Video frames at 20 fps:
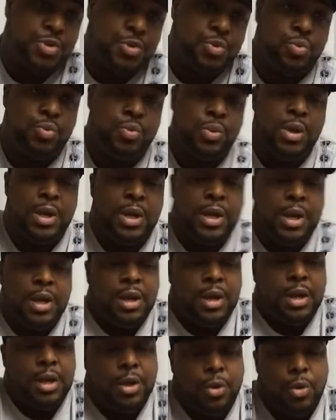to
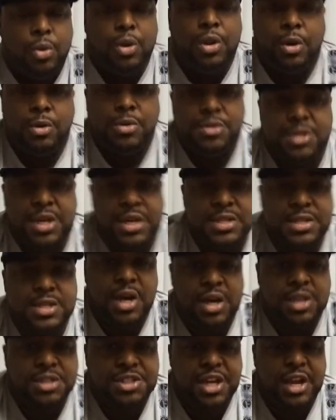Julio
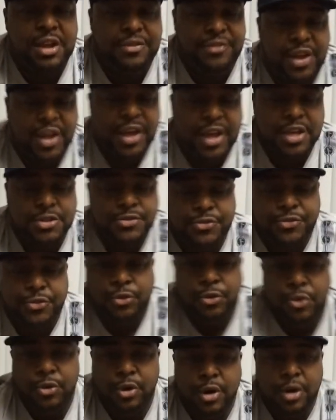Cesar Chavez
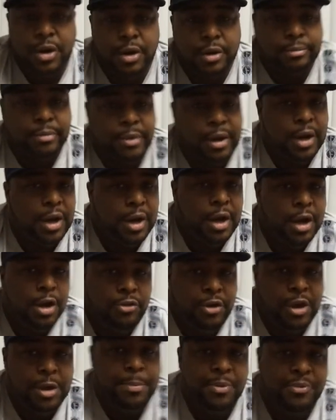for a
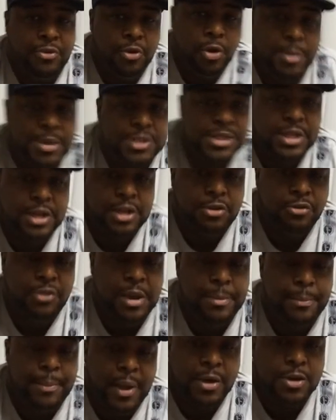great performance and a
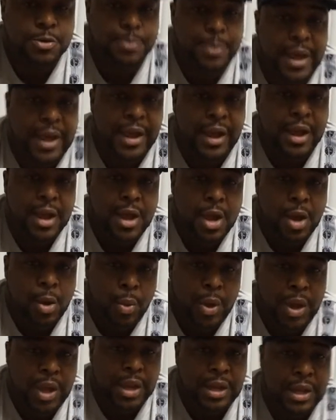great bounce back
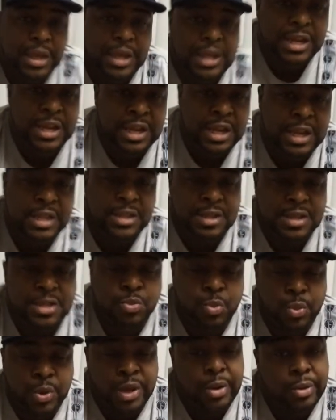when he needed
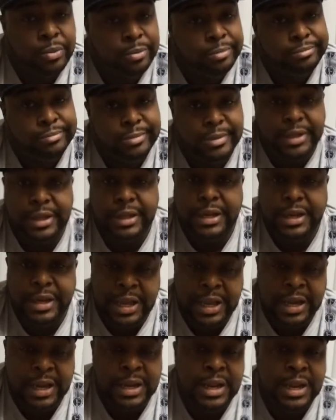this win. He
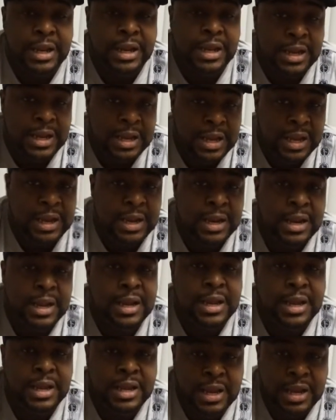needed it. He needed it.
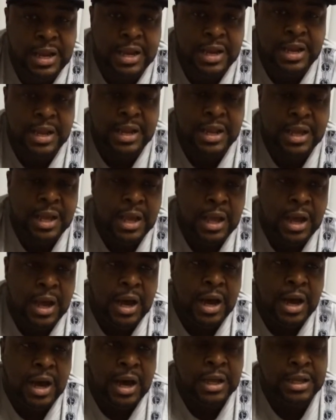He needed
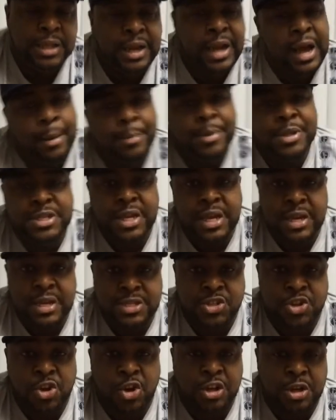it. The commentators
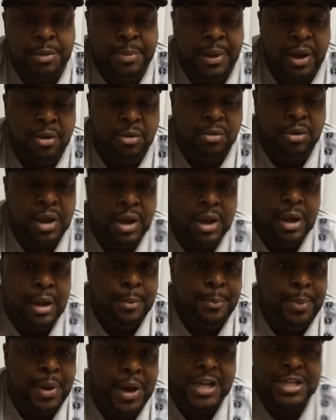talked about
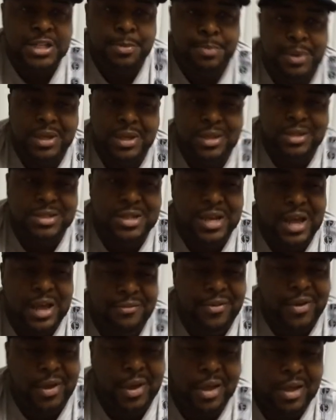possibly
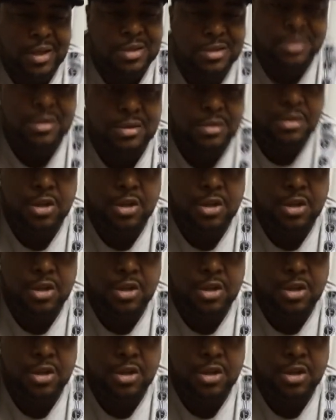Chavez